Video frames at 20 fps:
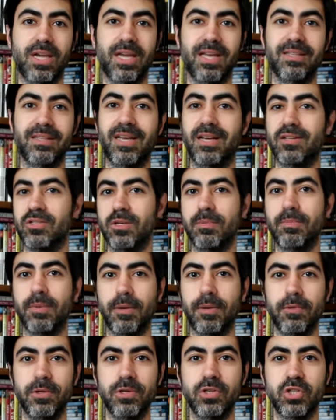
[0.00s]
and as he
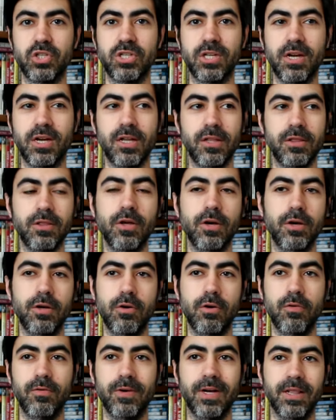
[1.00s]
published the
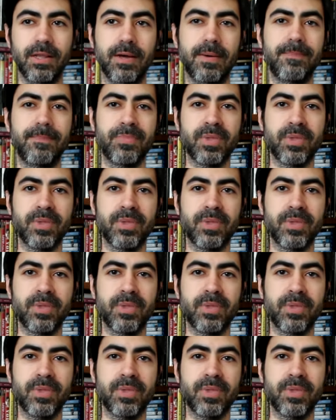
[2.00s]
novella.